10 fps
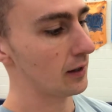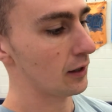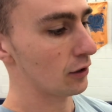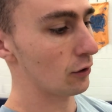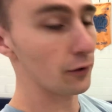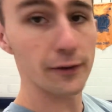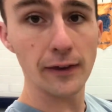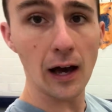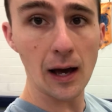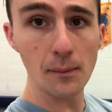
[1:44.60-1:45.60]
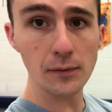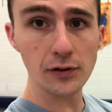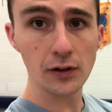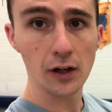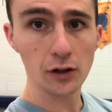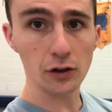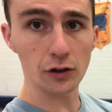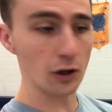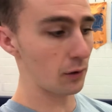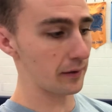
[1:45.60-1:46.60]
Your thumb's
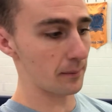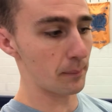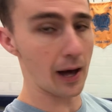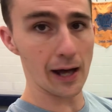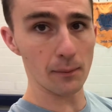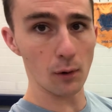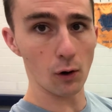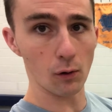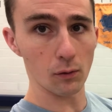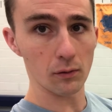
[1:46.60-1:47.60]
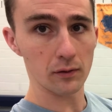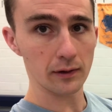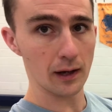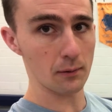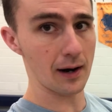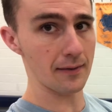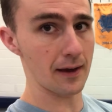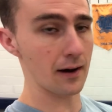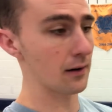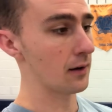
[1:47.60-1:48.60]
gonna go in the bottom hole, okay, right
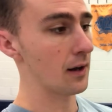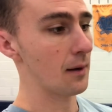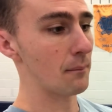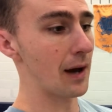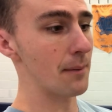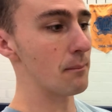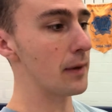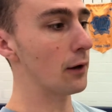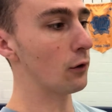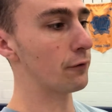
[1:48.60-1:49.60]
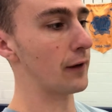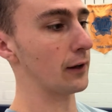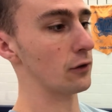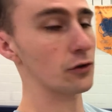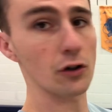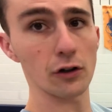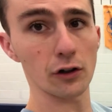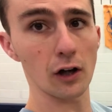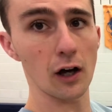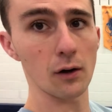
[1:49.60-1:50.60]
there. My middle finger's gonna
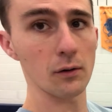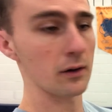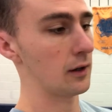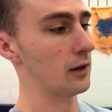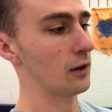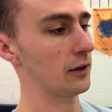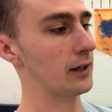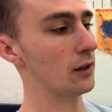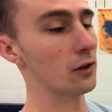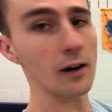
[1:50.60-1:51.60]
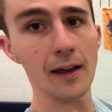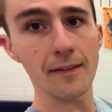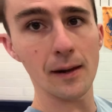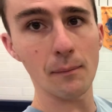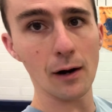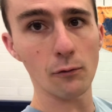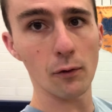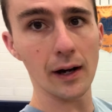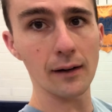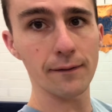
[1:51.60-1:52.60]
go here, and then my
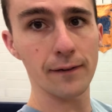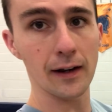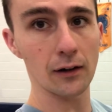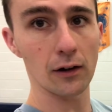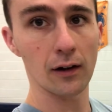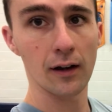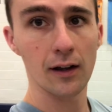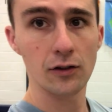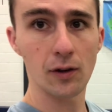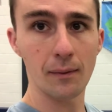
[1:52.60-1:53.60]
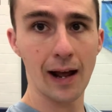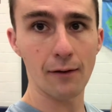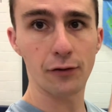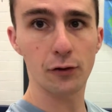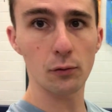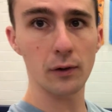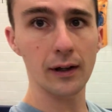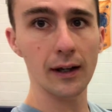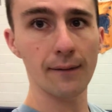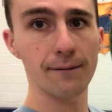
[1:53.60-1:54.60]
ring finger. So I'm gonna have
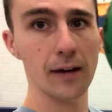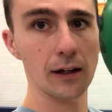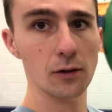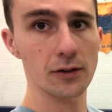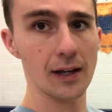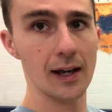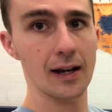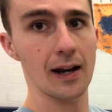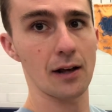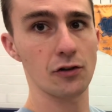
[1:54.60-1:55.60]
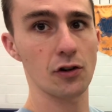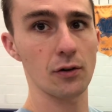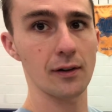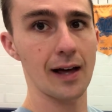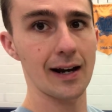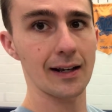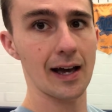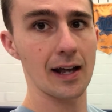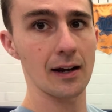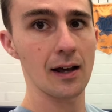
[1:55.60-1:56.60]
3 fingers in it, and I'll show you that
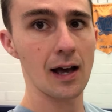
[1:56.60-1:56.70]
again.